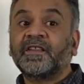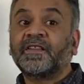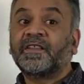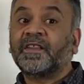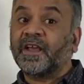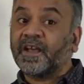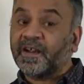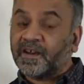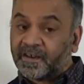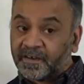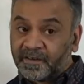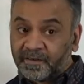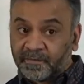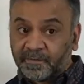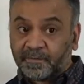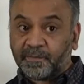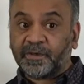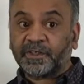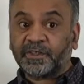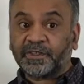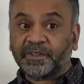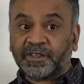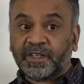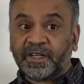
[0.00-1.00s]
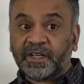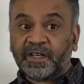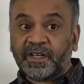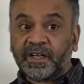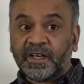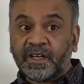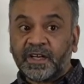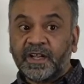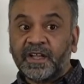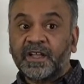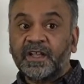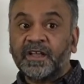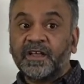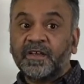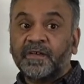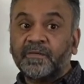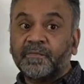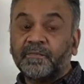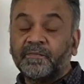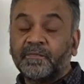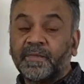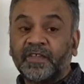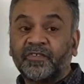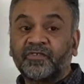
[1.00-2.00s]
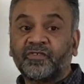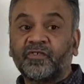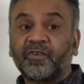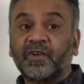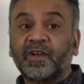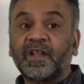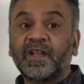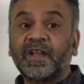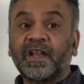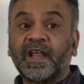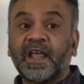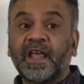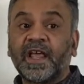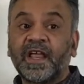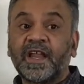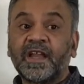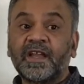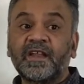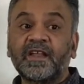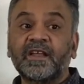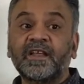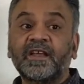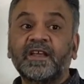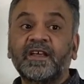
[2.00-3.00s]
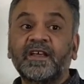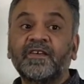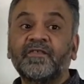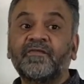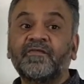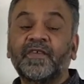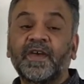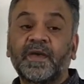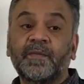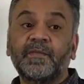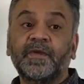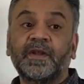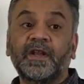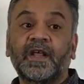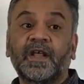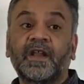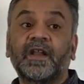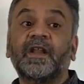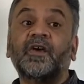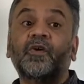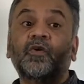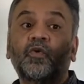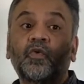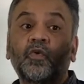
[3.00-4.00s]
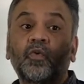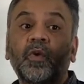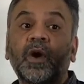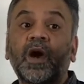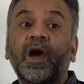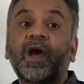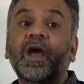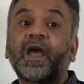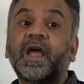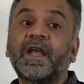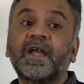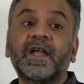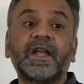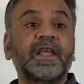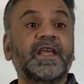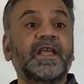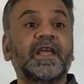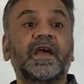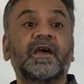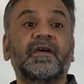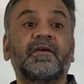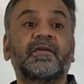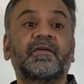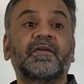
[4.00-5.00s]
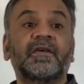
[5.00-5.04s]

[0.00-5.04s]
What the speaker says: third person, masculine and feminine, huwa and hiya.